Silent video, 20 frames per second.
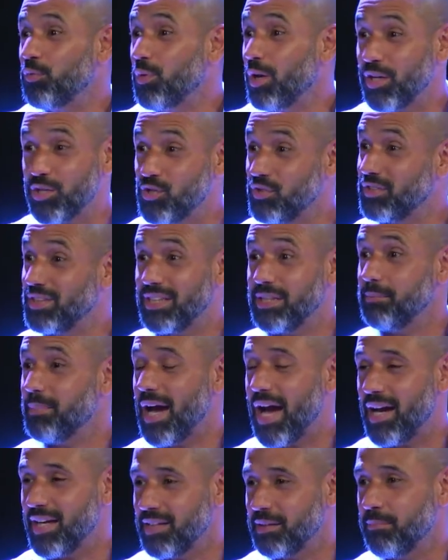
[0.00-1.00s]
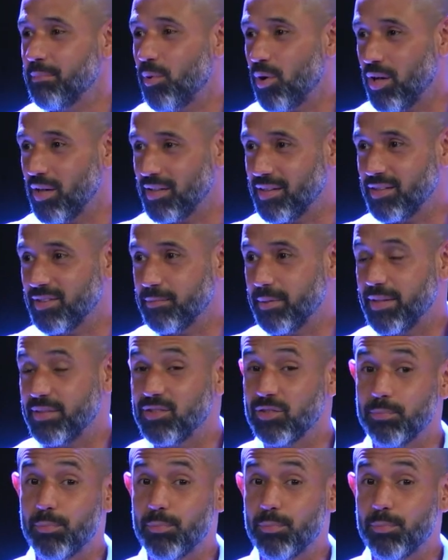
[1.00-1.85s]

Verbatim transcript: want to just keep adding parking spaces,